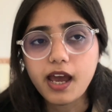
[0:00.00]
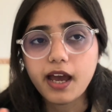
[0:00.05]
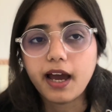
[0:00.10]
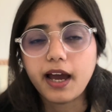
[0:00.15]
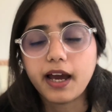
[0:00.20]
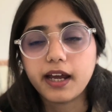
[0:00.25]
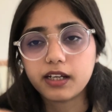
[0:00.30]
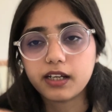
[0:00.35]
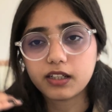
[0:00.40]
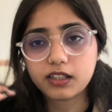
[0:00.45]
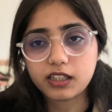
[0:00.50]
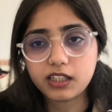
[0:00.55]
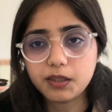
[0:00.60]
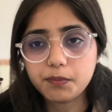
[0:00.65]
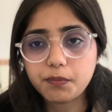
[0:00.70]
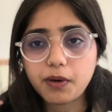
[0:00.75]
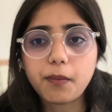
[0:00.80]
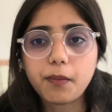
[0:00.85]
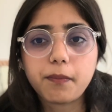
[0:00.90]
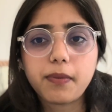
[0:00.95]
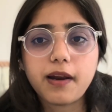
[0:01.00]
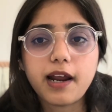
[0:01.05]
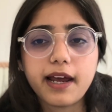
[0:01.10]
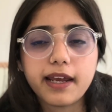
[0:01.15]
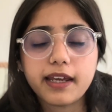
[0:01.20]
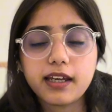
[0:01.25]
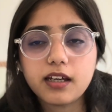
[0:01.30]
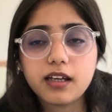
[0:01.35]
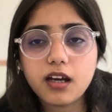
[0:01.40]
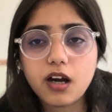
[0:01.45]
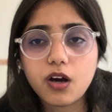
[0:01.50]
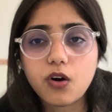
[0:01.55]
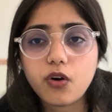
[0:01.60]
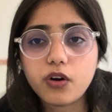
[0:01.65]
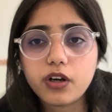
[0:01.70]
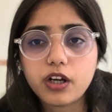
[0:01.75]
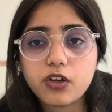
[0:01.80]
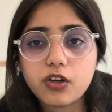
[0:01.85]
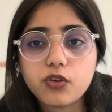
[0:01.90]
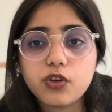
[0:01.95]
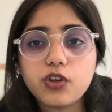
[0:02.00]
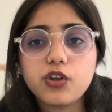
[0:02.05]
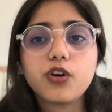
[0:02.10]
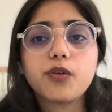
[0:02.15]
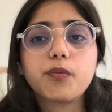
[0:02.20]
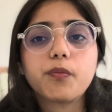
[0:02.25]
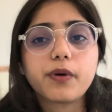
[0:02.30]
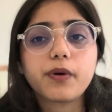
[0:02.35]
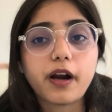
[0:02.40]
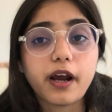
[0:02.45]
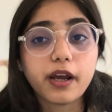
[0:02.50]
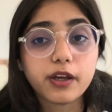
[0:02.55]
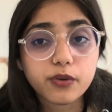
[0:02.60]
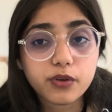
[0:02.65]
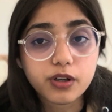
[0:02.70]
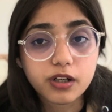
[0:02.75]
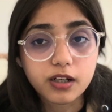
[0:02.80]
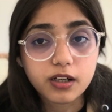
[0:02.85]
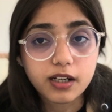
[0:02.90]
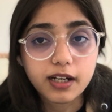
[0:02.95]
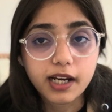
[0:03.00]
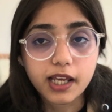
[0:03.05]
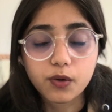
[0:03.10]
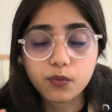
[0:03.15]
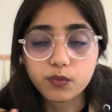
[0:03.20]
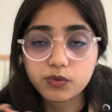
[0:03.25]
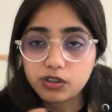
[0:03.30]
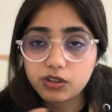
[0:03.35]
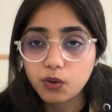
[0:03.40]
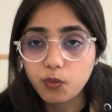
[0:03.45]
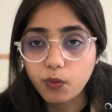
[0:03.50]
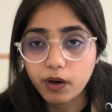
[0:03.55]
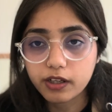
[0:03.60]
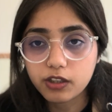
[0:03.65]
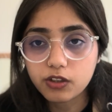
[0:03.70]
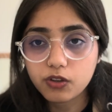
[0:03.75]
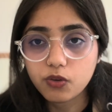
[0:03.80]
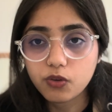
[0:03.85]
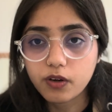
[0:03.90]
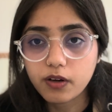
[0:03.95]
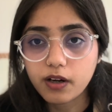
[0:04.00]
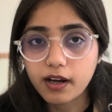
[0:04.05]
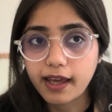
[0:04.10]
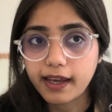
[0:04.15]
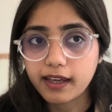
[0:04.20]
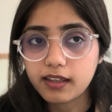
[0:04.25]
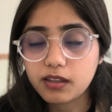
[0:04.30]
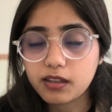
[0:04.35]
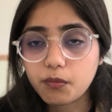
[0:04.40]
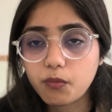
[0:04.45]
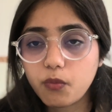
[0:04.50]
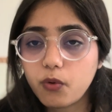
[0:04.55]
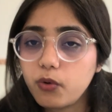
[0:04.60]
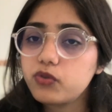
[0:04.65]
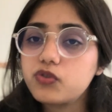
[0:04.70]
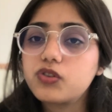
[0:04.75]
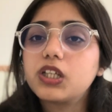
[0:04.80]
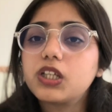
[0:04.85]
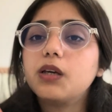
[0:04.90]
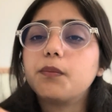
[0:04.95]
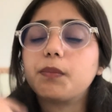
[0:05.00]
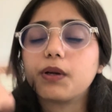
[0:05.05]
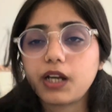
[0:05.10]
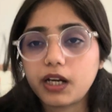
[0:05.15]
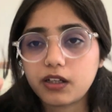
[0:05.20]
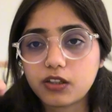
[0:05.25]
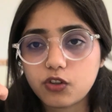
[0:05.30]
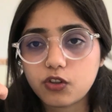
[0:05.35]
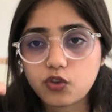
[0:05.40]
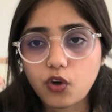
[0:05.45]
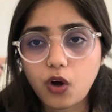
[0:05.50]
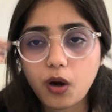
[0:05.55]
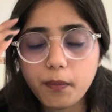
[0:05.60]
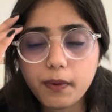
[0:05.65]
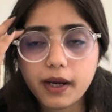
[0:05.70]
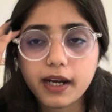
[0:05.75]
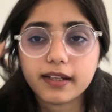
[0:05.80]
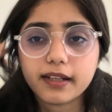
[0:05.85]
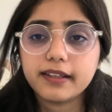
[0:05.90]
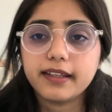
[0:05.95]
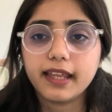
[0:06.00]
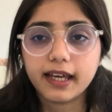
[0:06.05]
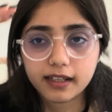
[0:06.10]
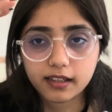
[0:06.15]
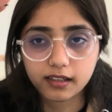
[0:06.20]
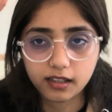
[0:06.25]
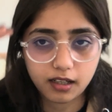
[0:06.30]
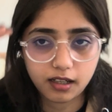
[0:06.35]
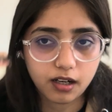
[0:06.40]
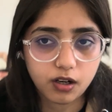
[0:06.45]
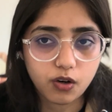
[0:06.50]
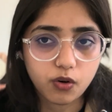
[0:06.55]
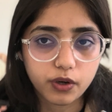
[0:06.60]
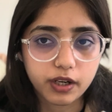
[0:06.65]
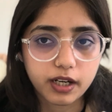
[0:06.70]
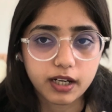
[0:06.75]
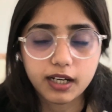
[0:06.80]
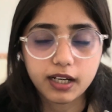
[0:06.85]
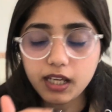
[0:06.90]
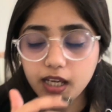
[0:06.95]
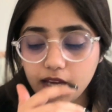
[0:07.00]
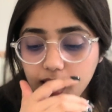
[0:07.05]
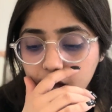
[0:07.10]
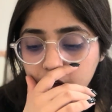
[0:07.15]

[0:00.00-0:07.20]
And keep applying according to your priority, like the one you like the most, keep it at the top, and then accordingly.